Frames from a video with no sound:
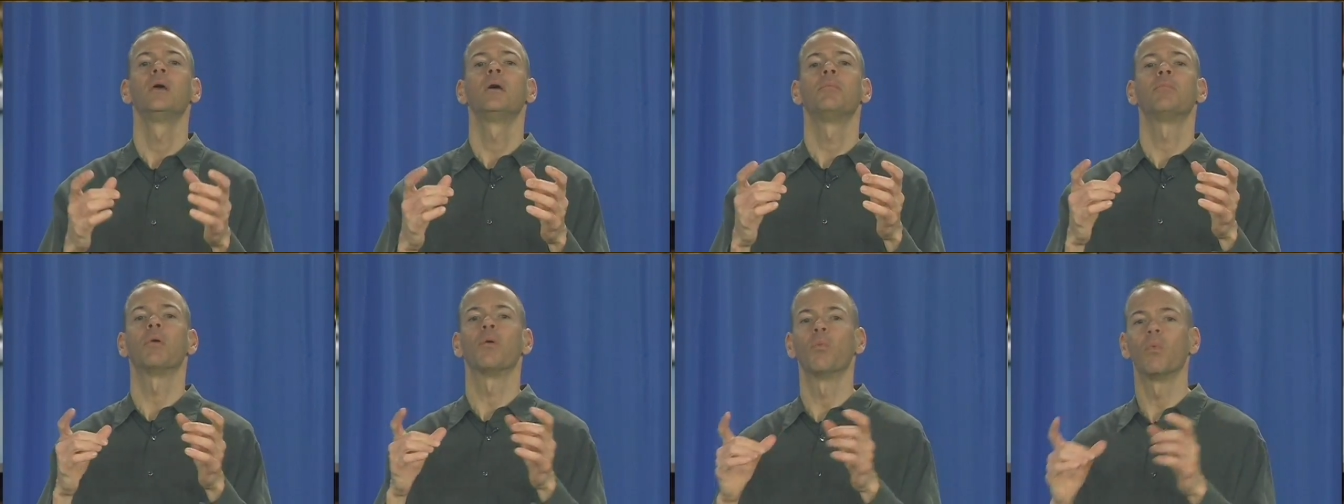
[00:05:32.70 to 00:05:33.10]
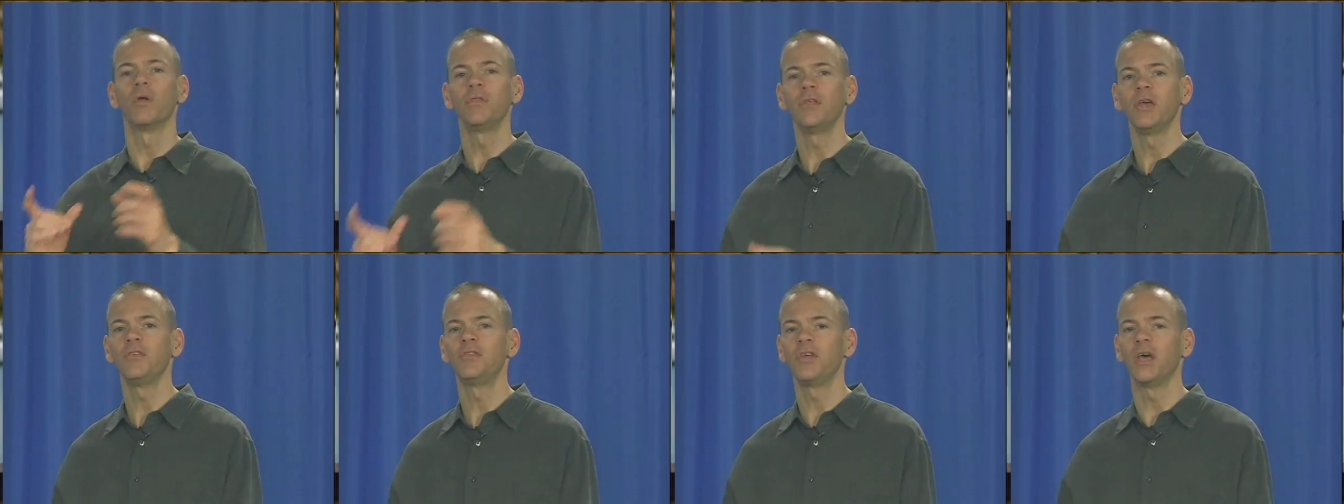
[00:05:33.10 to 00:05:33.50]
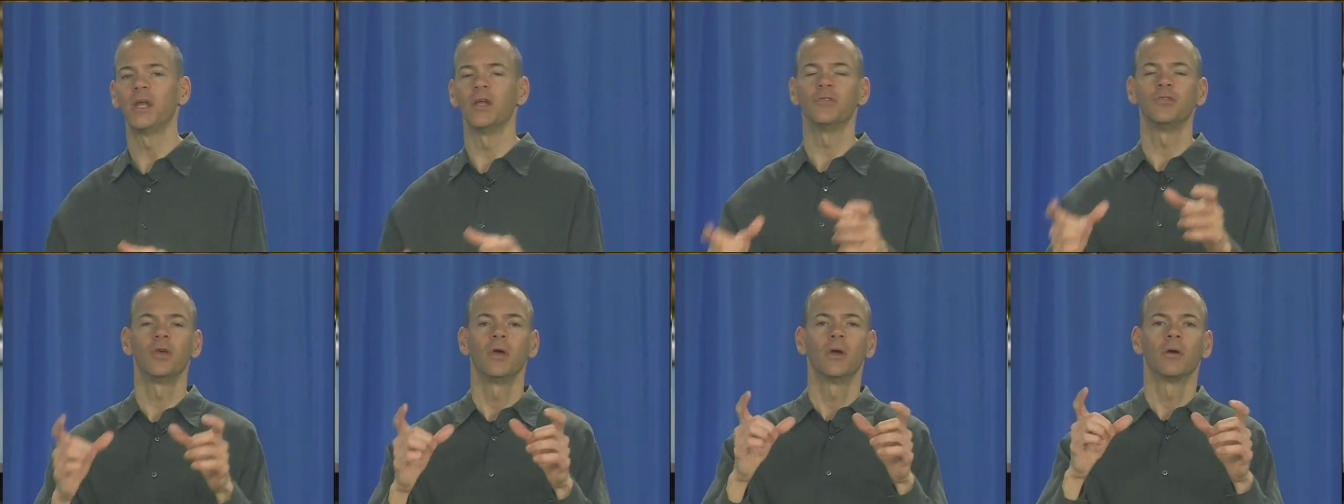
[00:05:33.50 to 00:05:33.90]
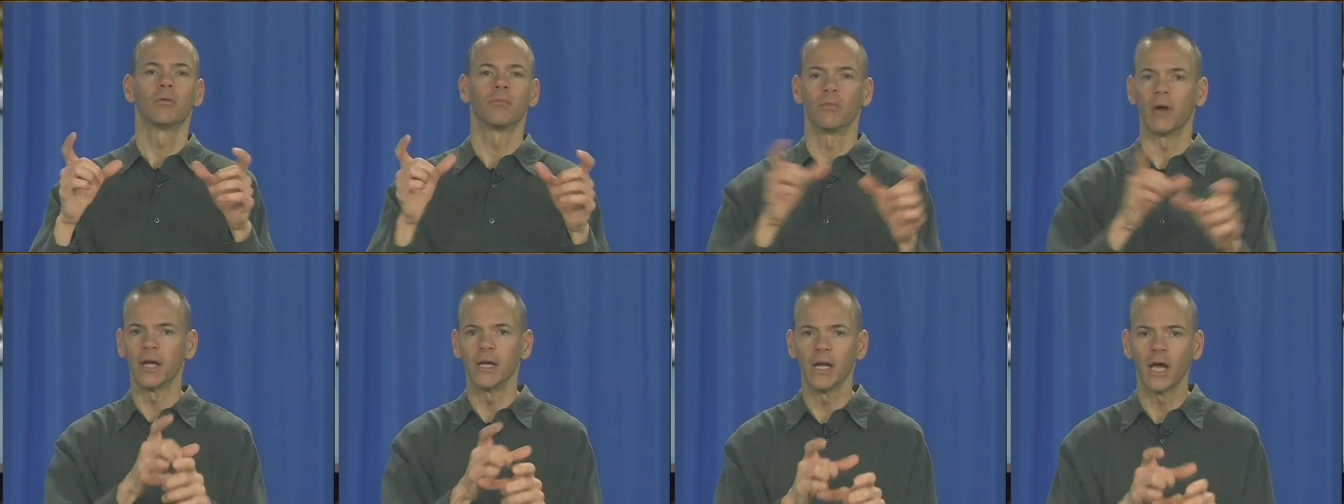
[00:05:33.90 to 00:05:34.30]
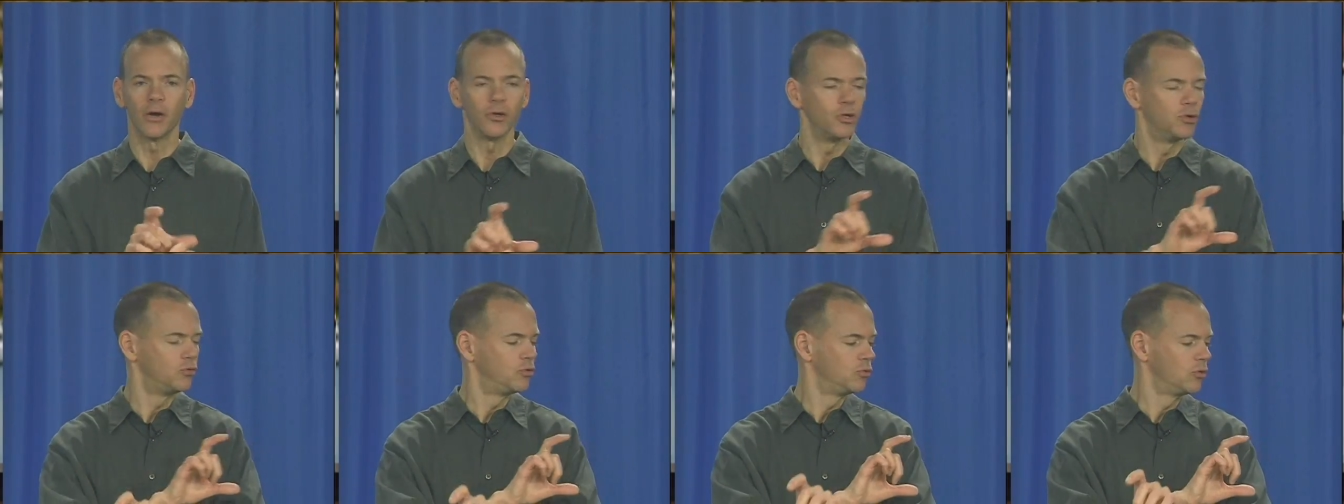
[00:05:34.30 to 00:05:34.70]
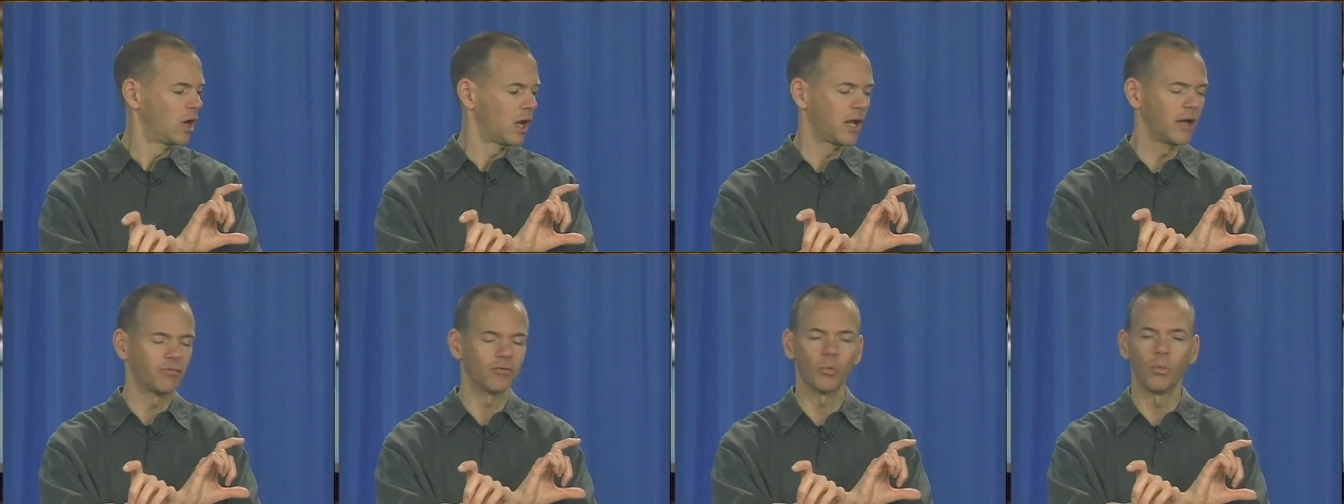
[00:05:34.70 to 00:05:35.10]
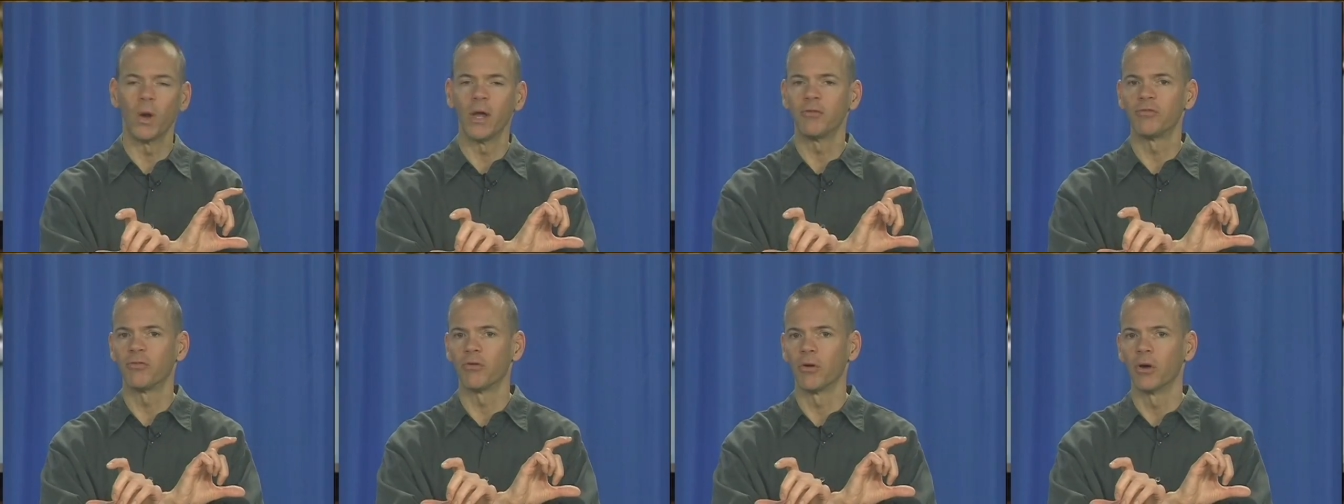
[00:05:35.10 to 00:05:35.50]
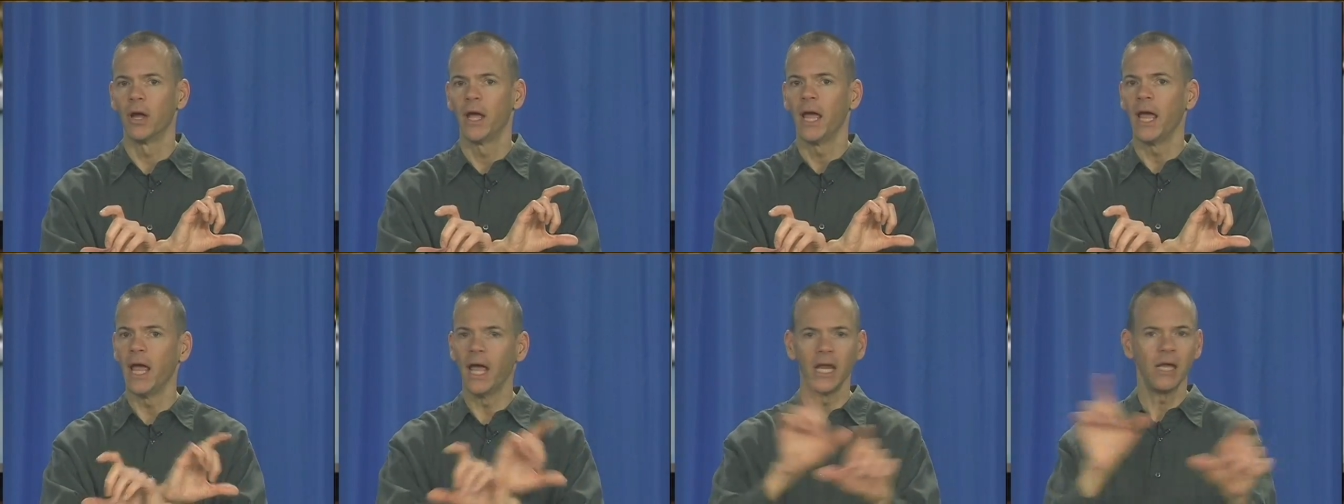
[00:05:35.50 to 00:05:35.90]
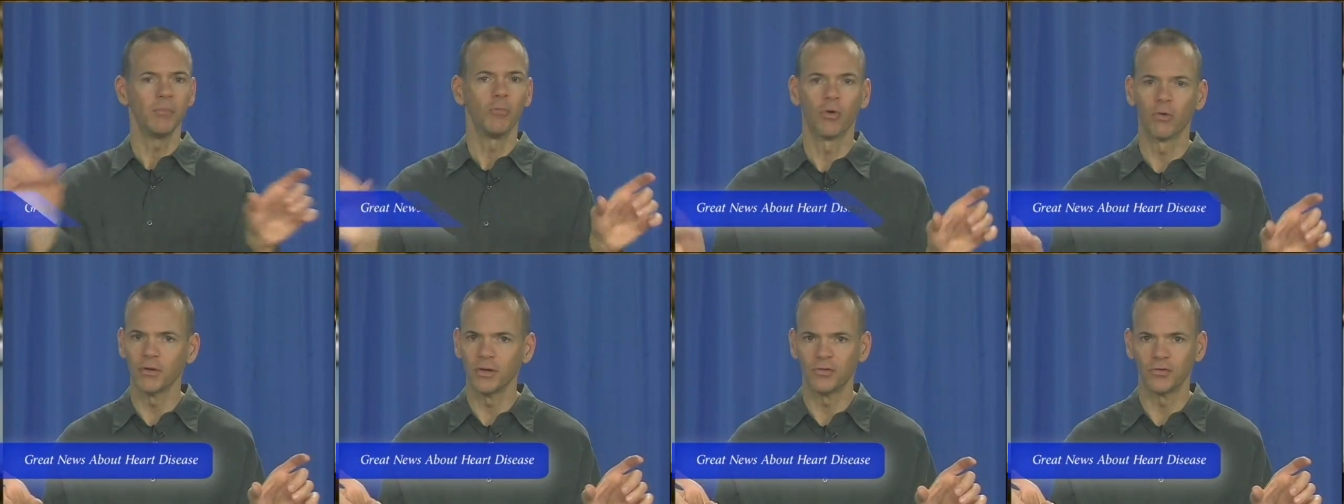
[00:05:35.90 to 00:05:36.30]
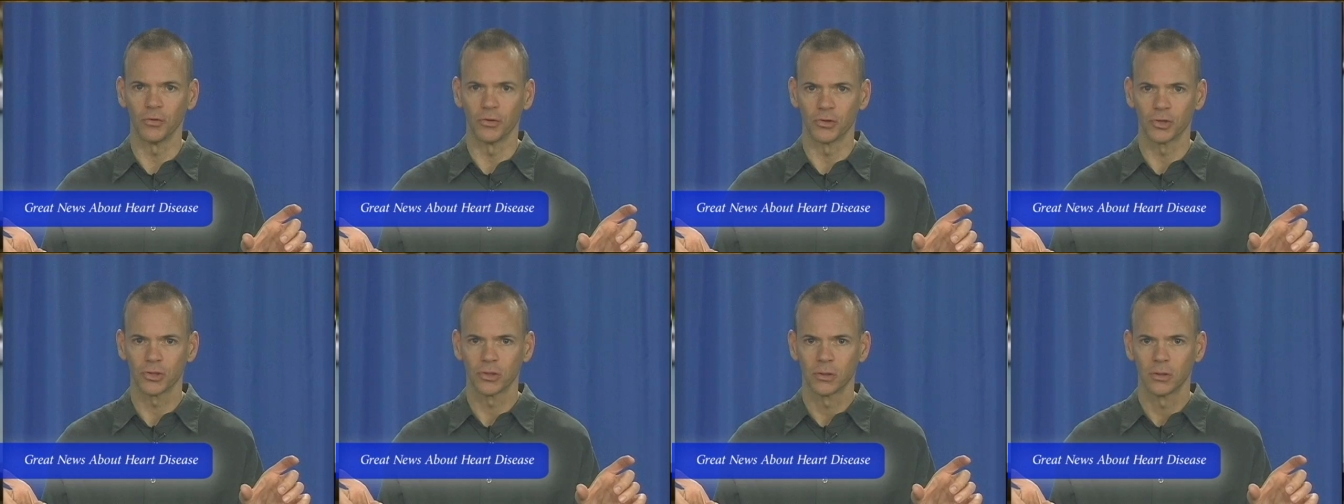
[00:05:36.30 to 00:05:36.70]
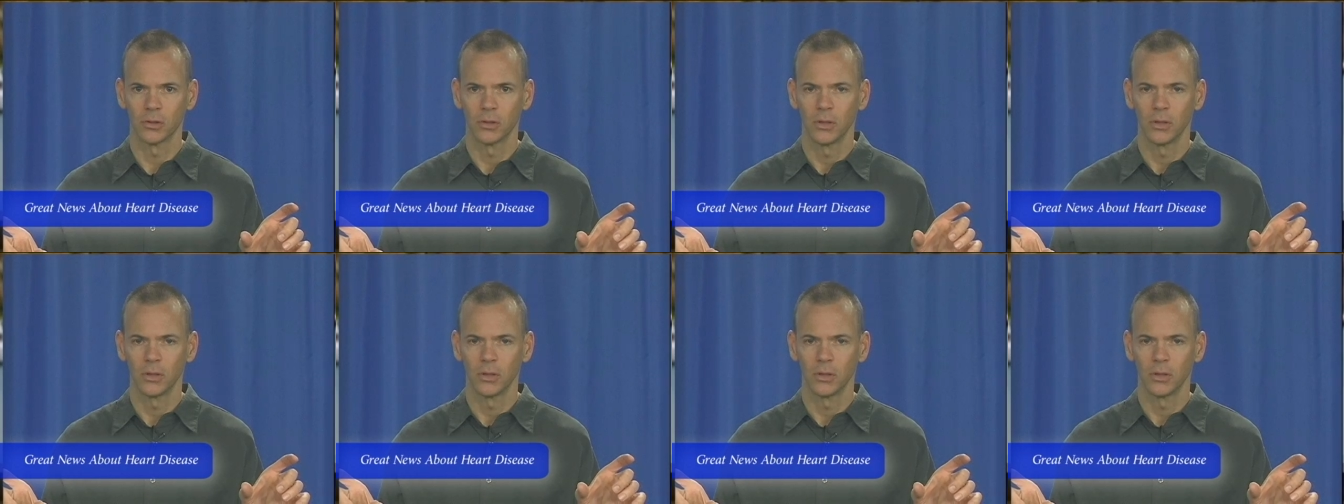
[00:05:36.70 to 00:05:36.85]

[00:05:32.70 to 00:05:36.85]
But what they said is, right now you do not have to wait for any more research.